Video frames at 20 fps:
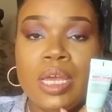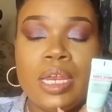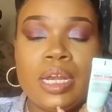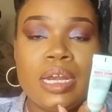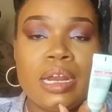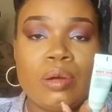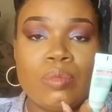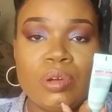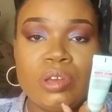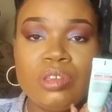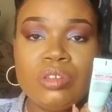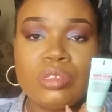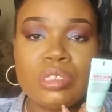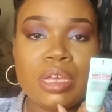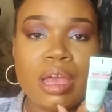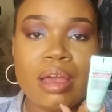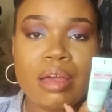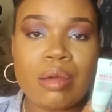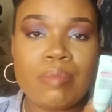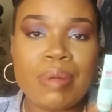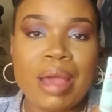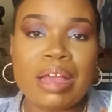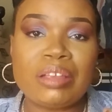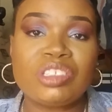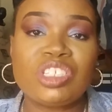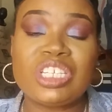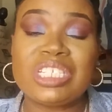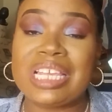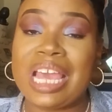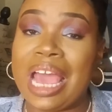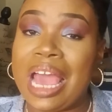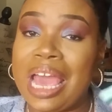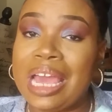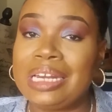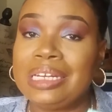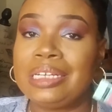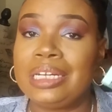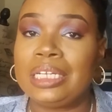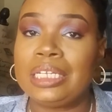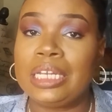Now, when you talk about just
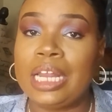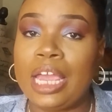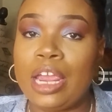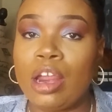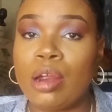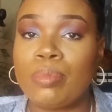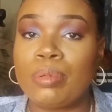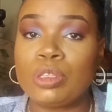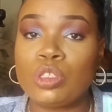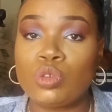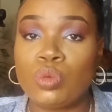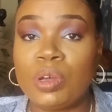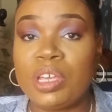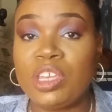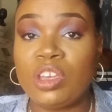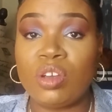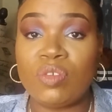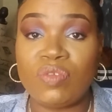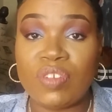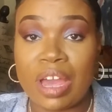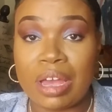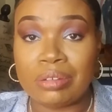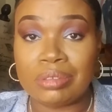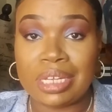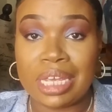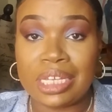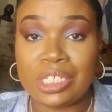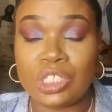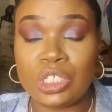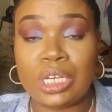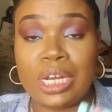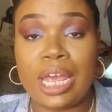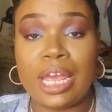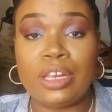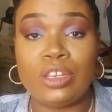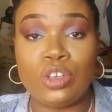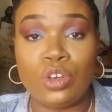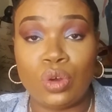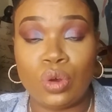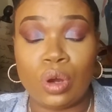adding a layer between your foundation
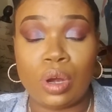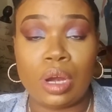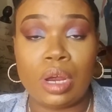and your